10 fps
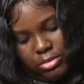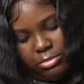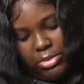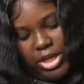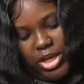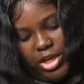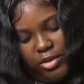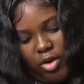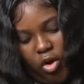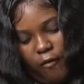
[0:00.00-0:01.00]

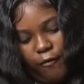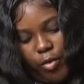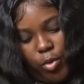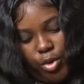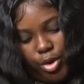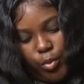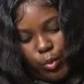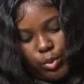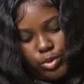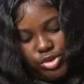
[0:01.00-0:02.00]
B4
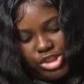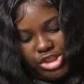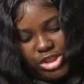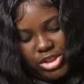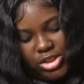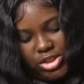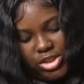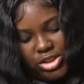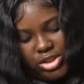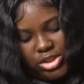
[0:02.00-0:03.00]
Rouge.
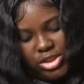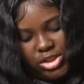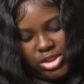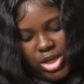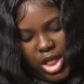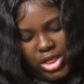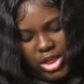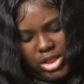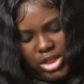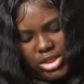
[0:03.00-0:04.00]
I
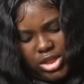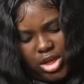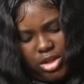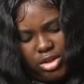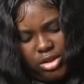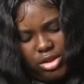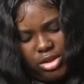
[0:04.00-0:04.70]
think that's the color.